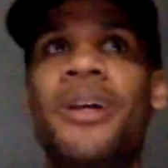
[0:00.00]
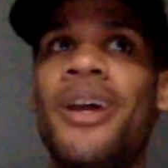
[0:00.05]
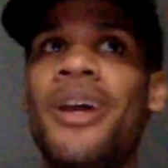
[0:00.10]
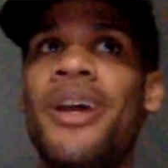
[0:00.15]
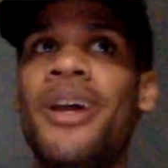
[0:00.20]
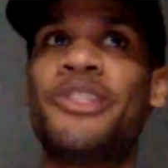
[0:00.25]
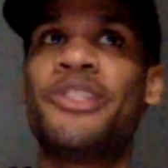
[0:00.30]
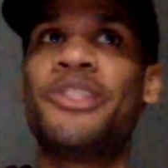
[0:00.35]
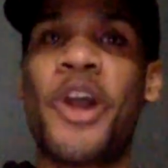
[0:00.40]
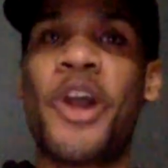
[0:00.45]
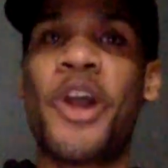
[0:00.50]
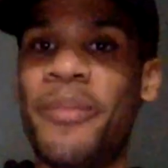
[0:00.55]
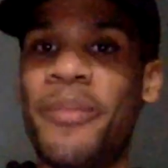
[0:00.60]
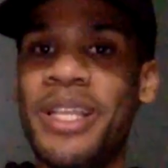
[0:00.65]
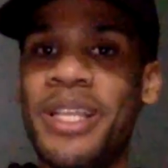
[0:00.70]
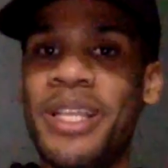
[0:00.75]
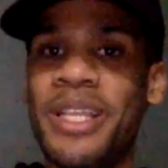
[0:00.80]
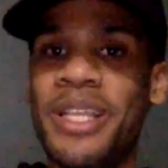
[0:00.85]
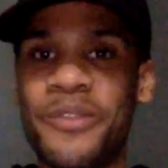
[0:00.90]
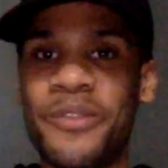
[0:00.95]
start a
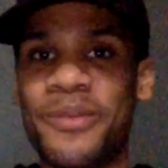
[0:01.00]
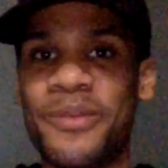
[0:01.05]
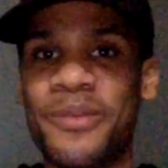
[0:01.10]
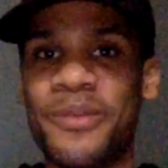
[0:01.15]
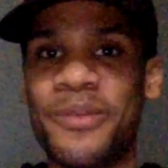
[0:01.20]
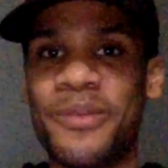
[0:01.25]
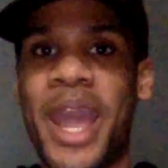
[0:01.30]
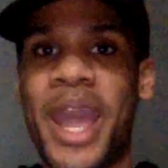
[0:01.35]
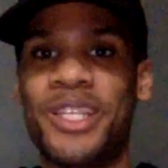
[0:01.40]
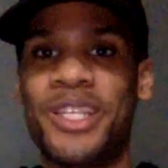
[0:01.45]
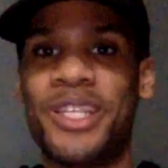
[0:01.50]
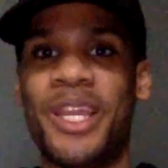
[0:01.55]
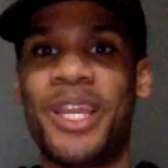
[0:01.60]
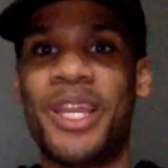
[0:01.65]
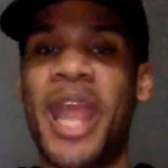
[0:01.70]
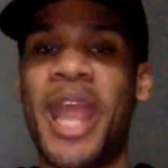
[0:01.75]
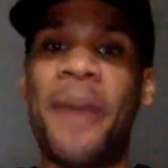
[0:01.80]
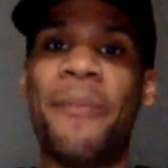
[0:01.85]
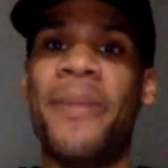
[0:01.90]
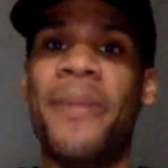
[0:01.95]
business from scratch and not